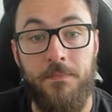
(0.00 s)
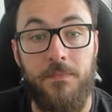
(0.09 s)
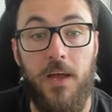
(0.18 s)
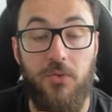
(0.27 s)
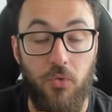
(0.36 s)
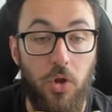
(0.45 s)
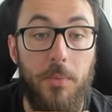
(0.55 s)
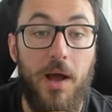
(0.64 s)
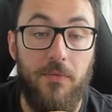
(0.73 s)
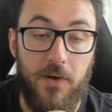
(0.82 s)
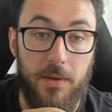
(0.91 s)
It's all
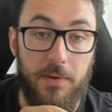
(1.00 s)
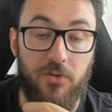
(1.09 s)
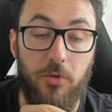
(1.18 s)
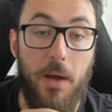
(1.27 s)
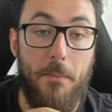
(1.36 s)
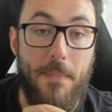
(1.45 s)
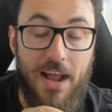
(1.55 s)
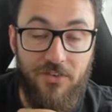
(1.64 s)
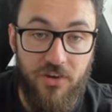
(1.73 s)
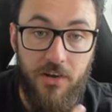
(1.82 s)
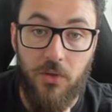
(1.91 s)
about farming. It's all about
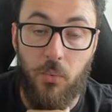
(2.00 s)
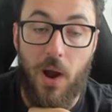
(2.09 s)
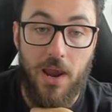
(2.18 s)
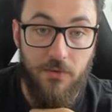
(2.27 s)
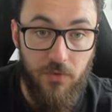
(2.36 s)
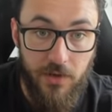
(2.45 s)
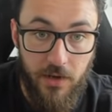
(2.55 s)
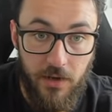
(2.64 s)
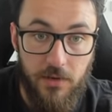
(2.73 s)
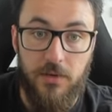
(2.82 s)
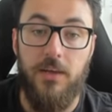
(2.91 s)
matching the wave clear